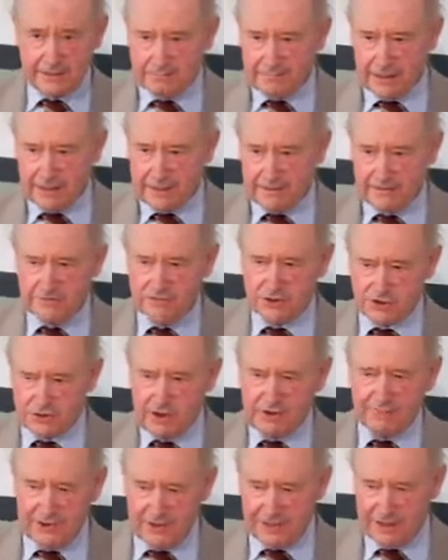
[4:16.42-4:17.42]
men,
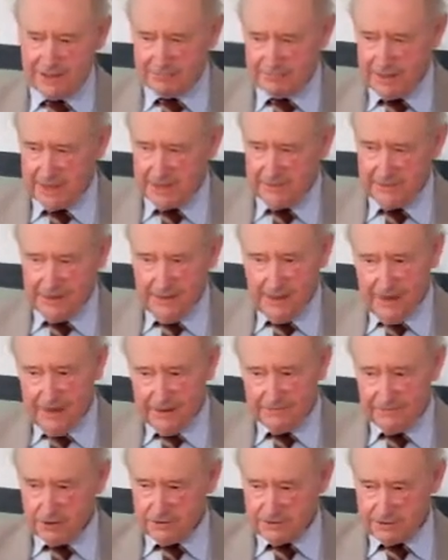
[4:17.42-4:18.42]
scruffy young men,
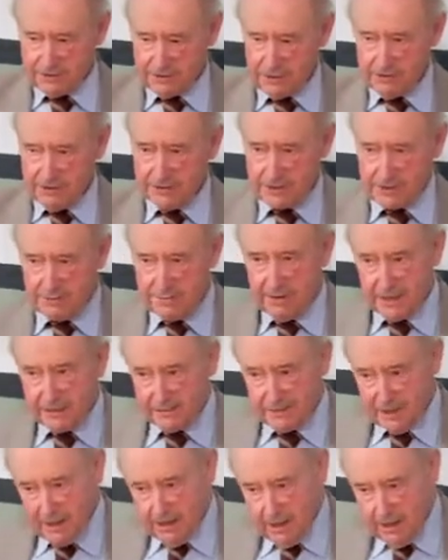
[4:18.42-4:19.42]
have got to do is to make
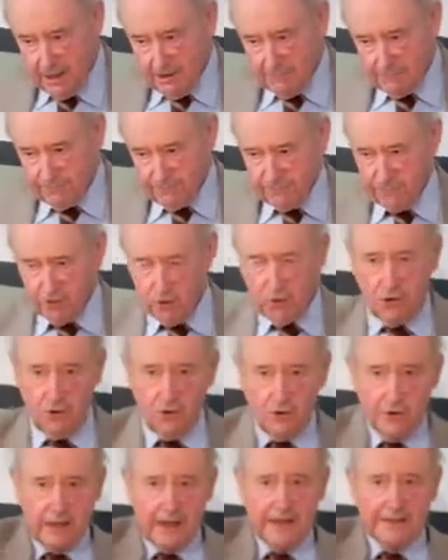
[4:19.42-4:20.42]
their
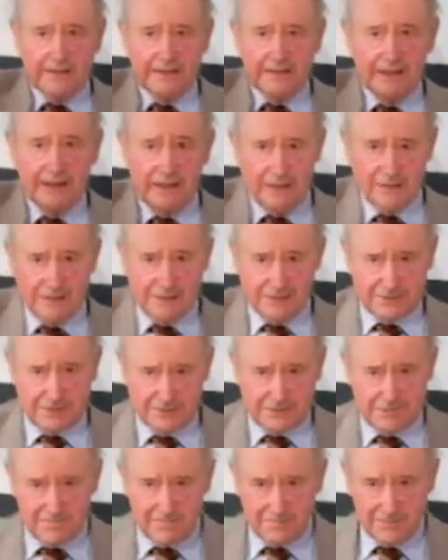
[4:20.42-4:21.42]
floor like
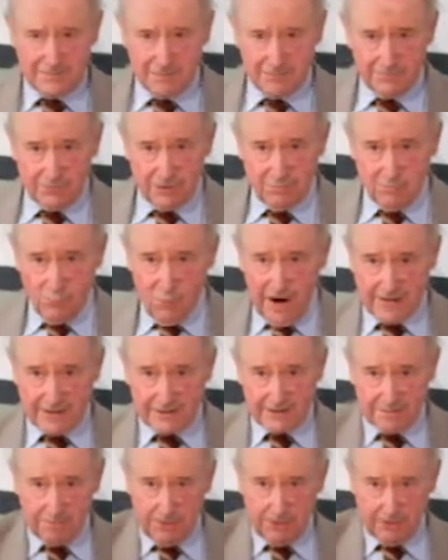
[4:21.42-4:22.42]
glass from
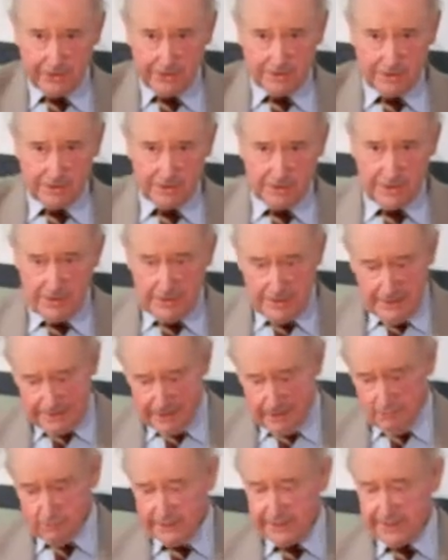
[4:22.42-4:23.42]
wax polish.
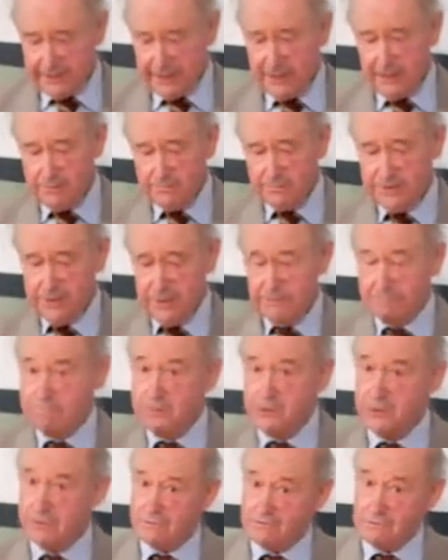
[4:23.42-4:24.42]
Now when they come with their
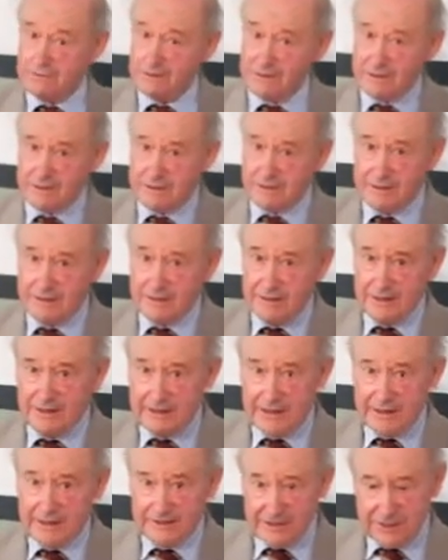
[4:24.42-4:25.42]
boots,
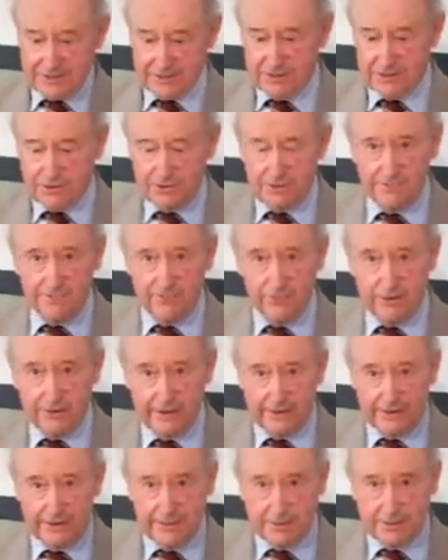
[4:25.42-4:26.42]
it doesn't do the floor
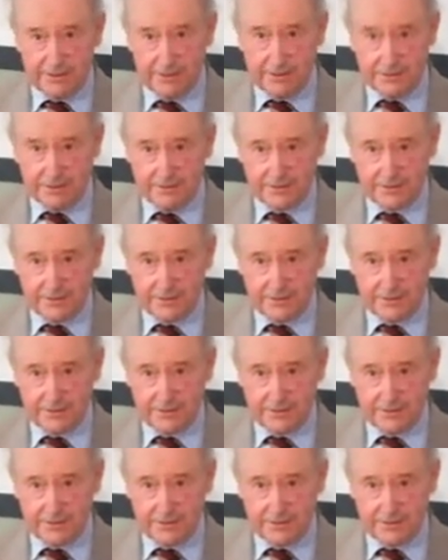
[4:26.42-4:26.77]
any good,